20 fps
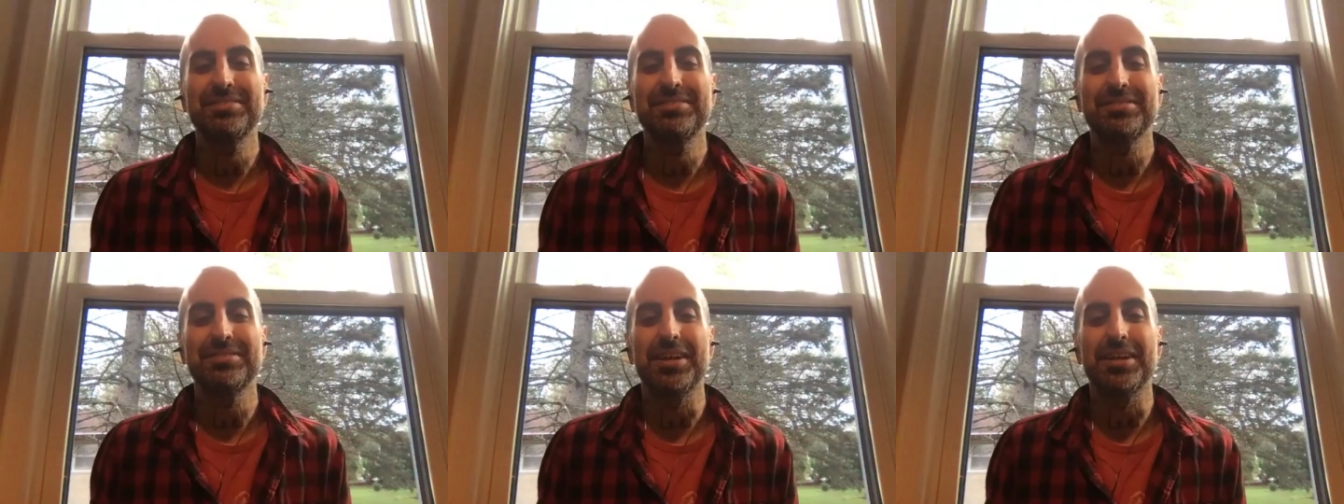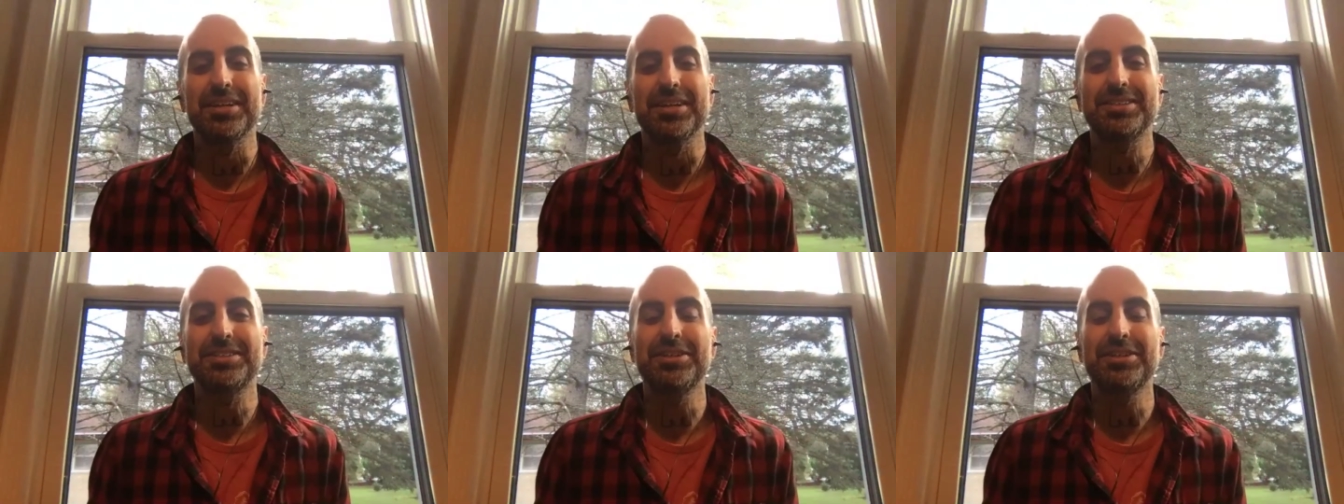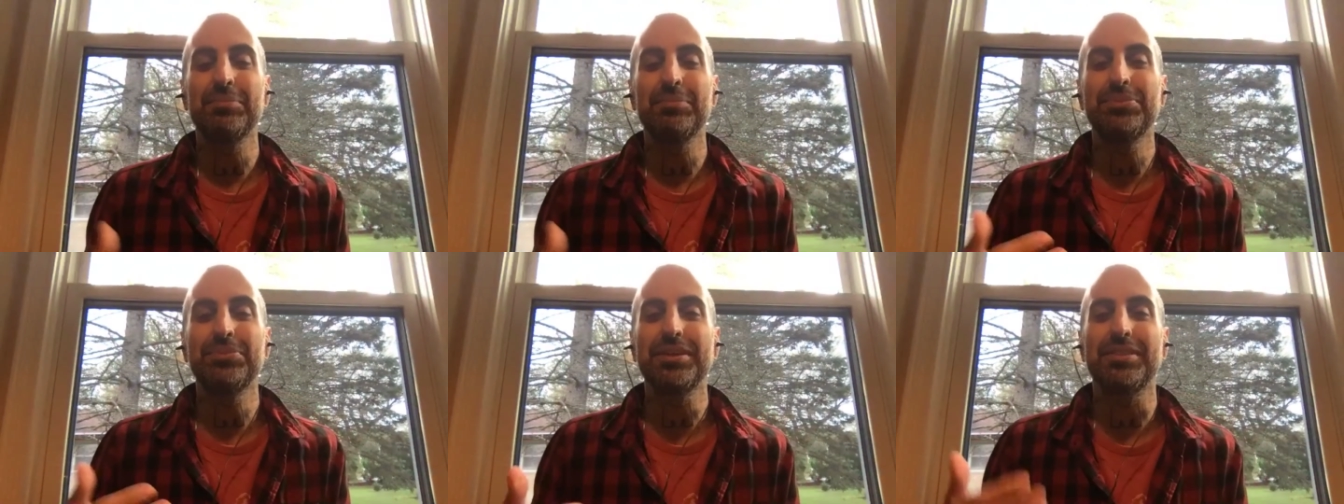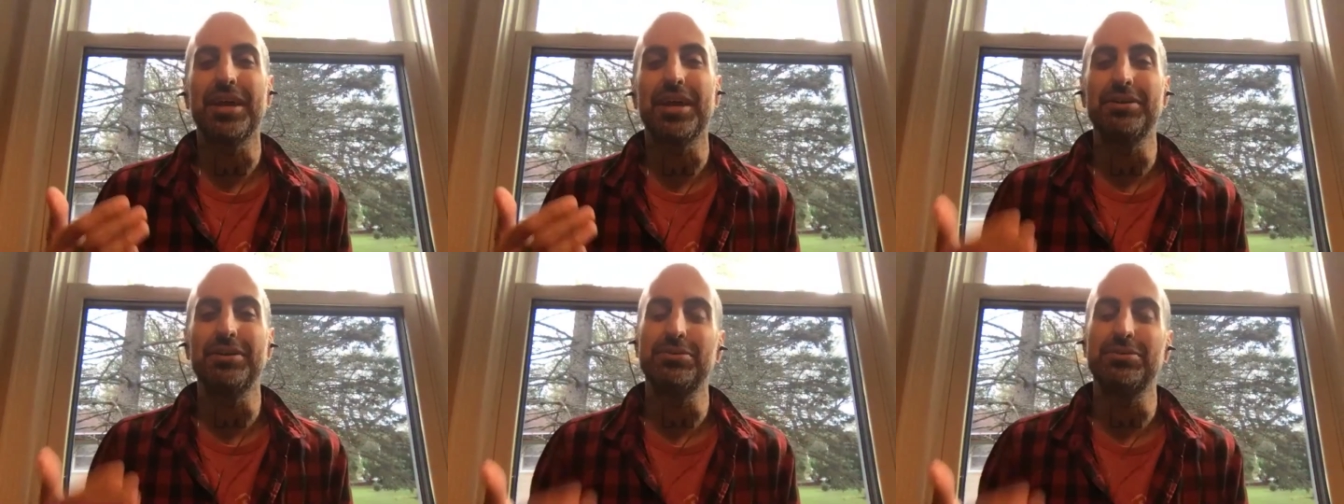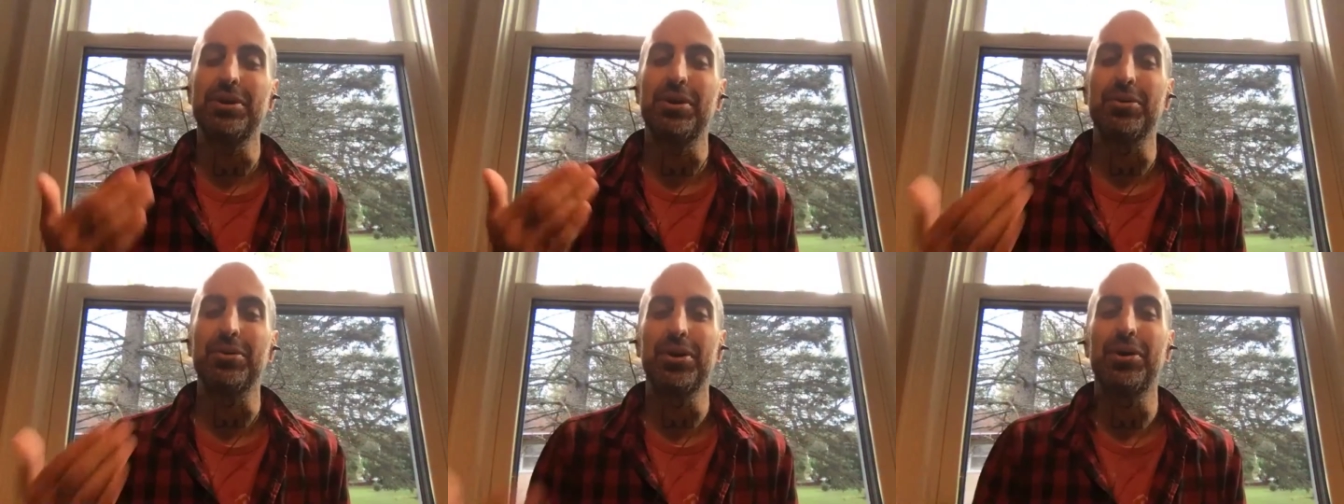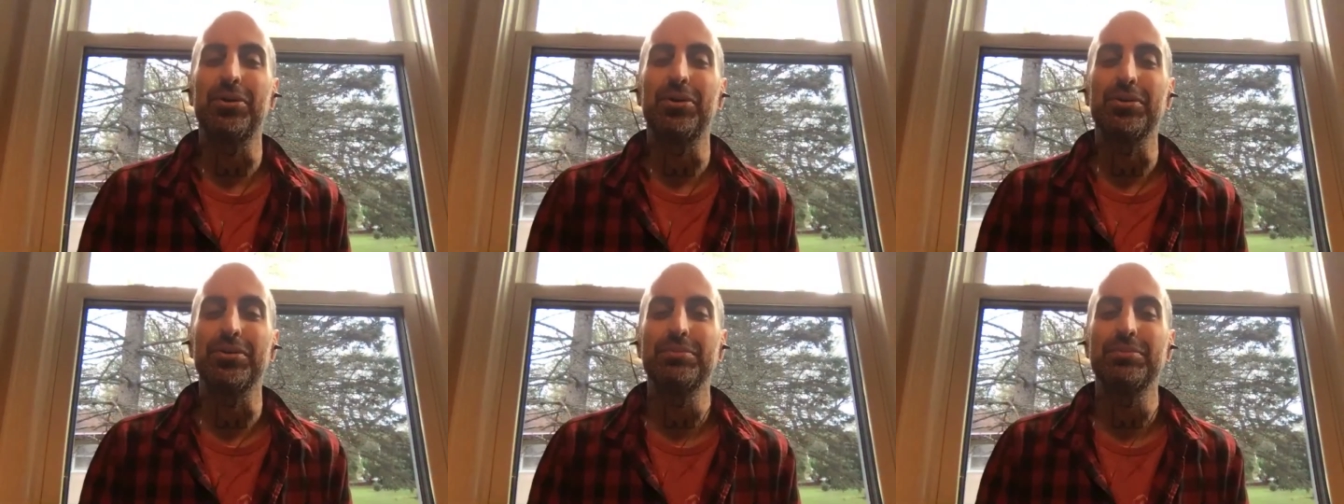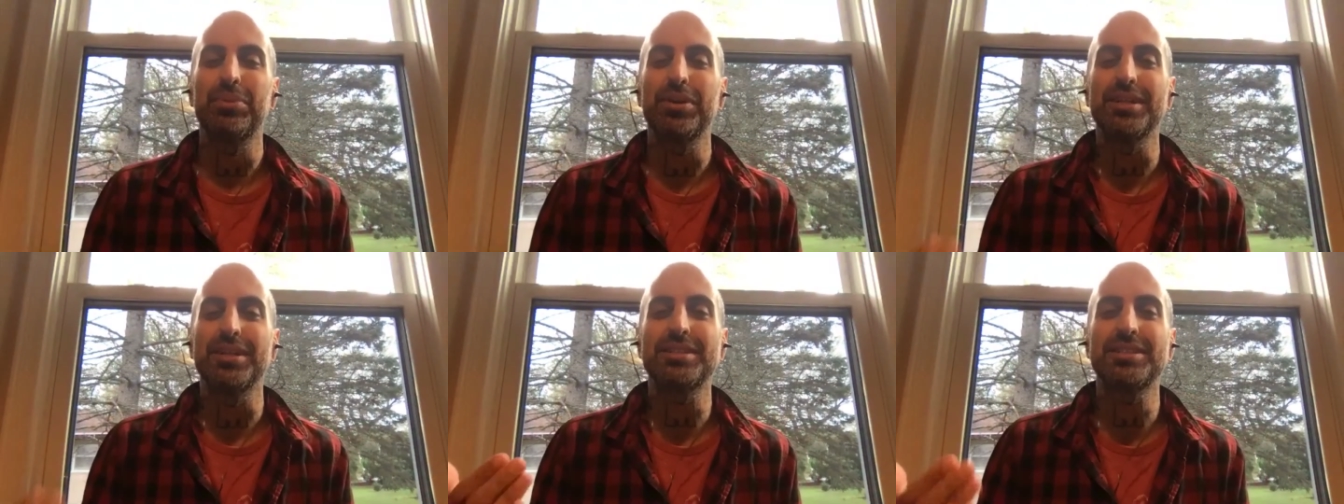And it's something that you don't own,
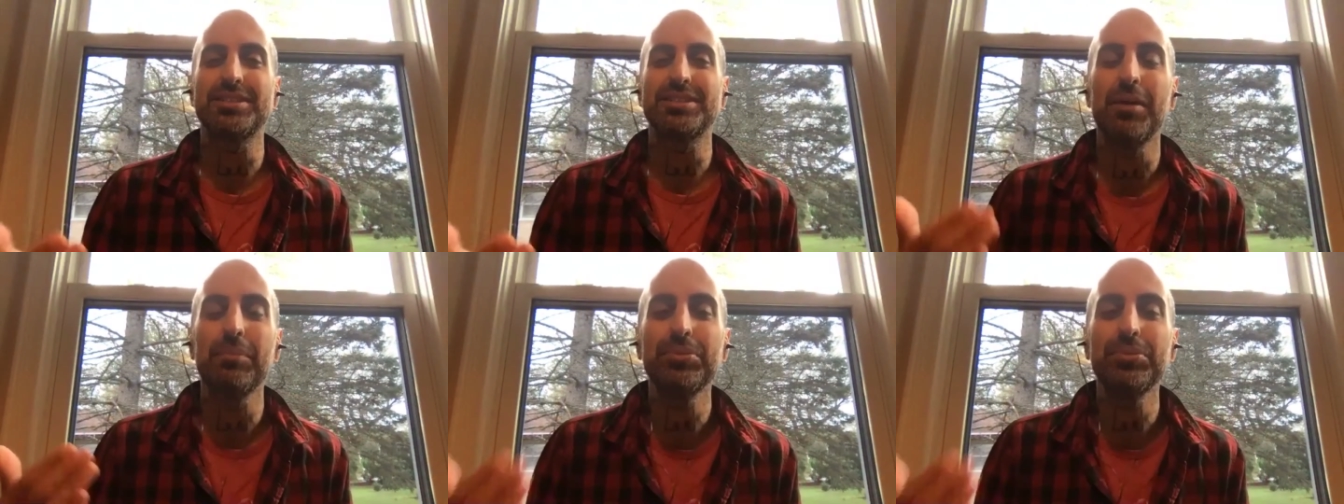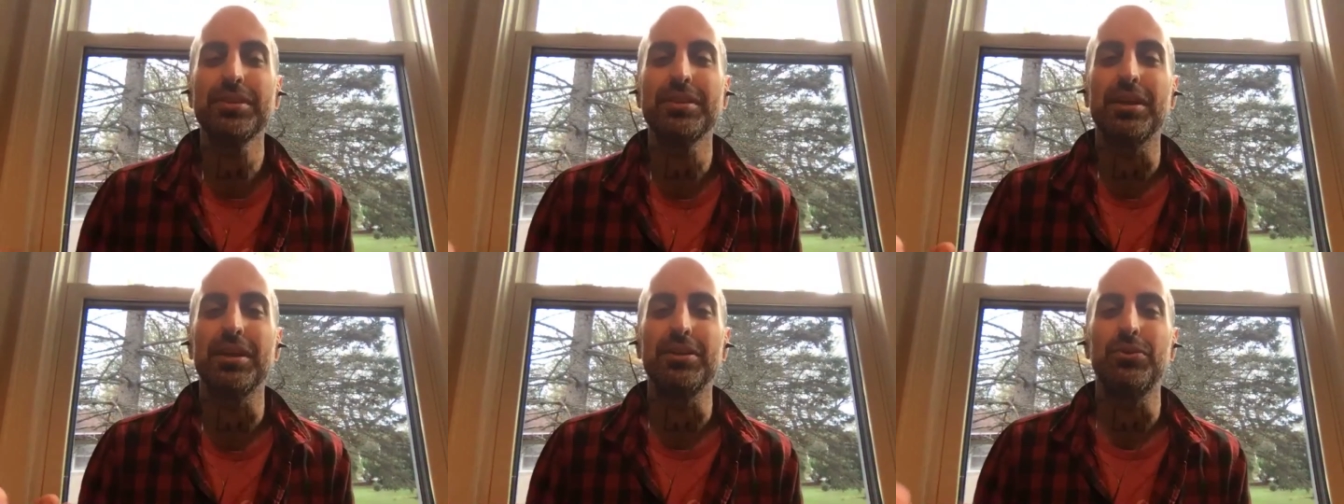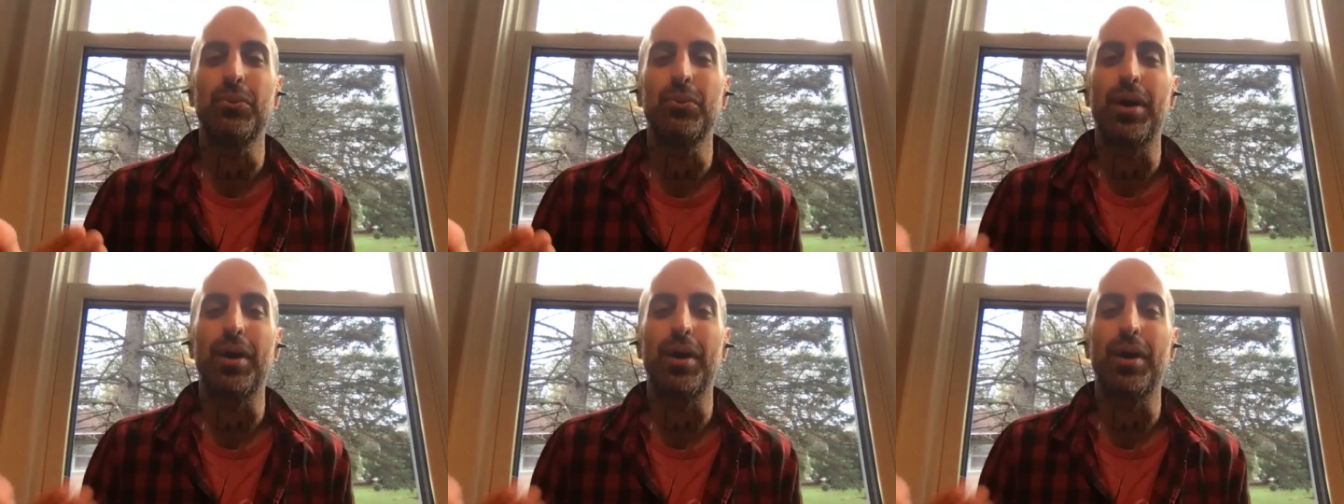but it's something that you want to